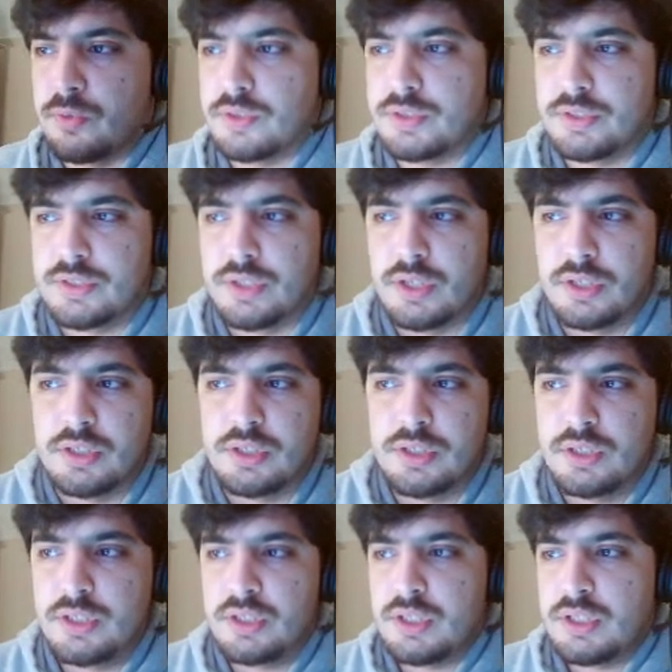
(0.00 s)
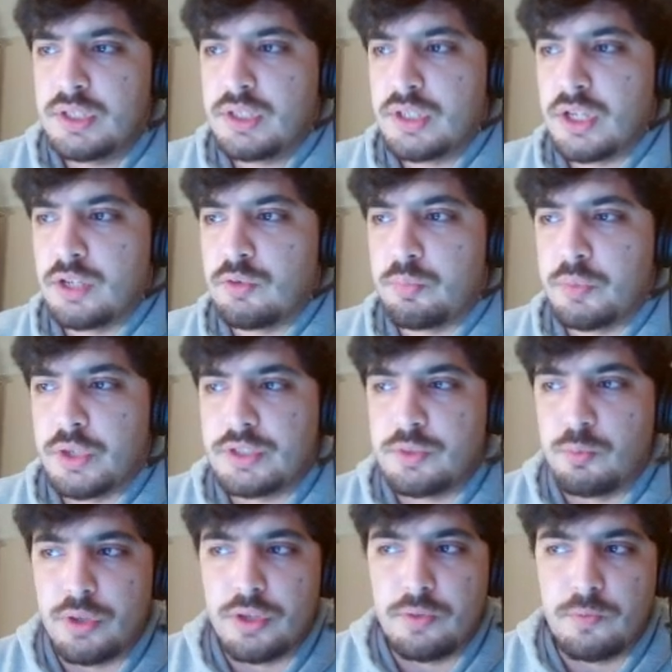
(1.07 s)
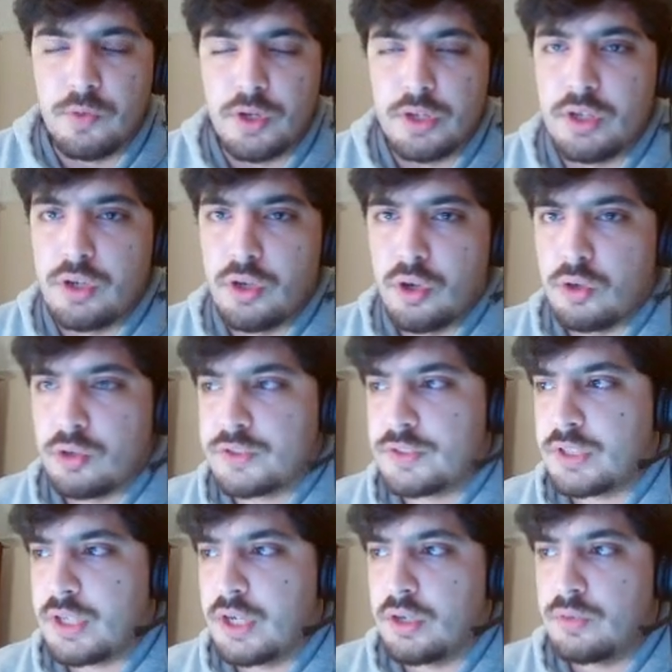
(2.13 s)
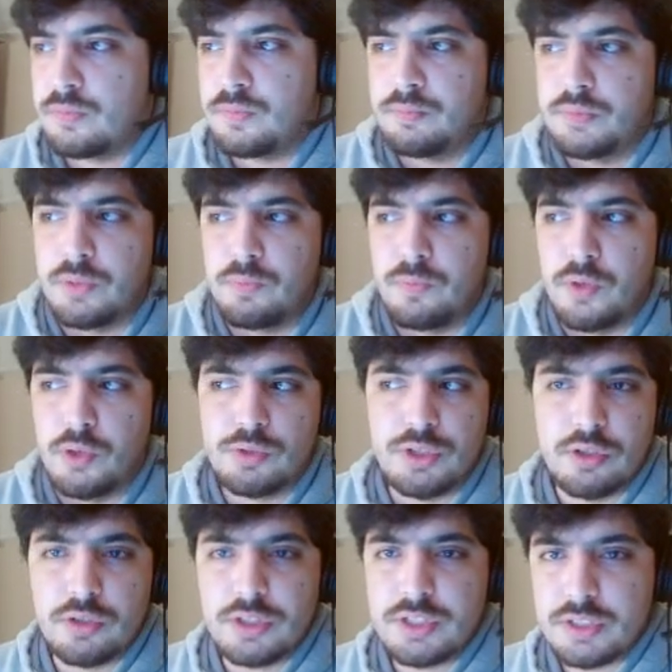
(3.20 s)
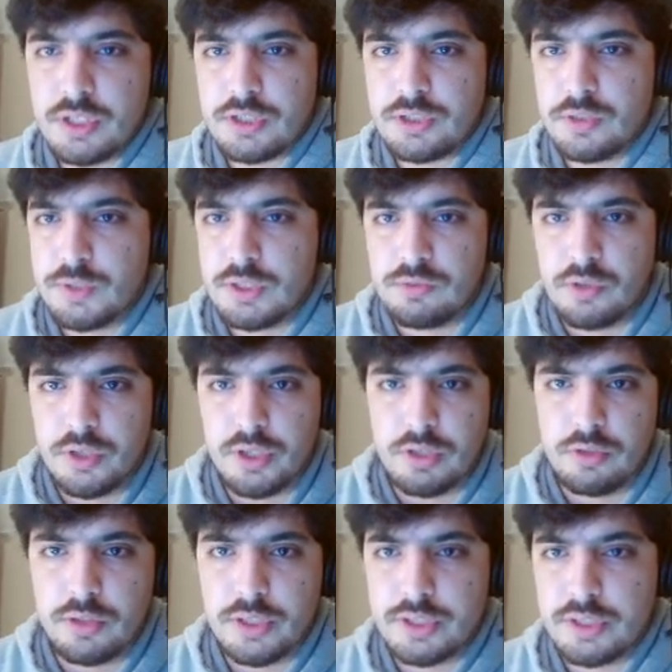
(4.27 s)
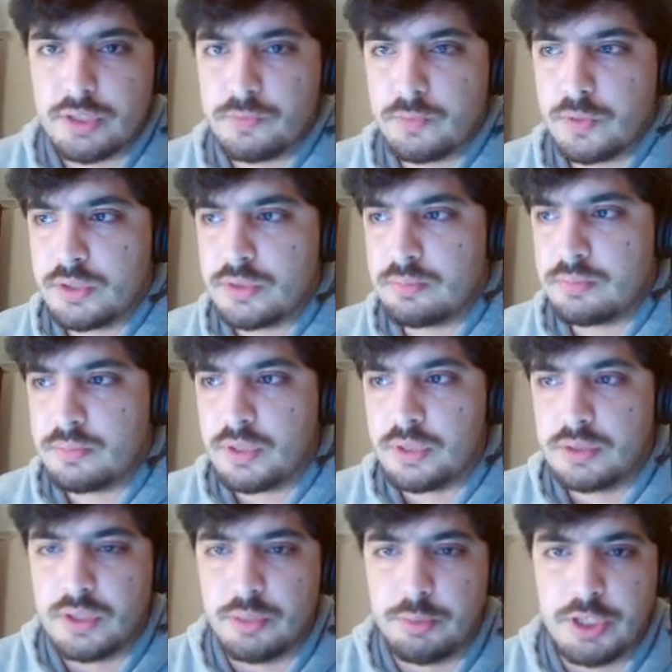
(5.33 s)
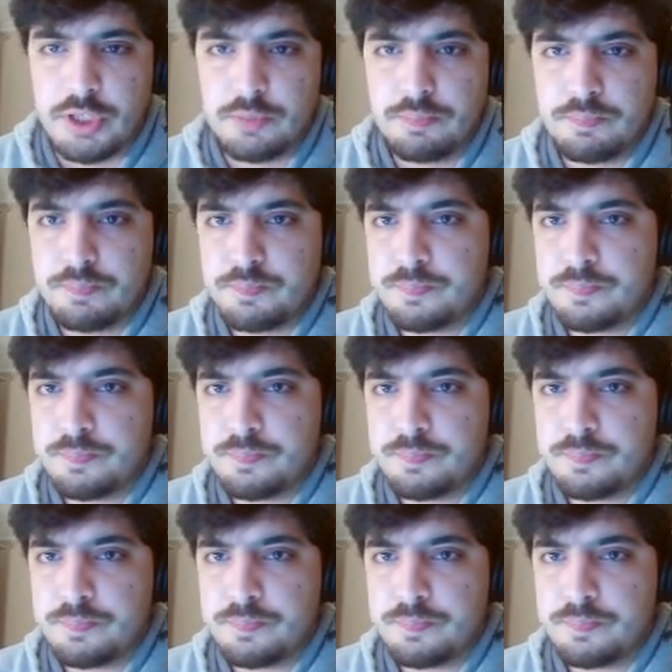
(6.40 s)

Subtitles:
first design and replaced it with a very long scarf that flows along the sides of the triangle I did at the beginning.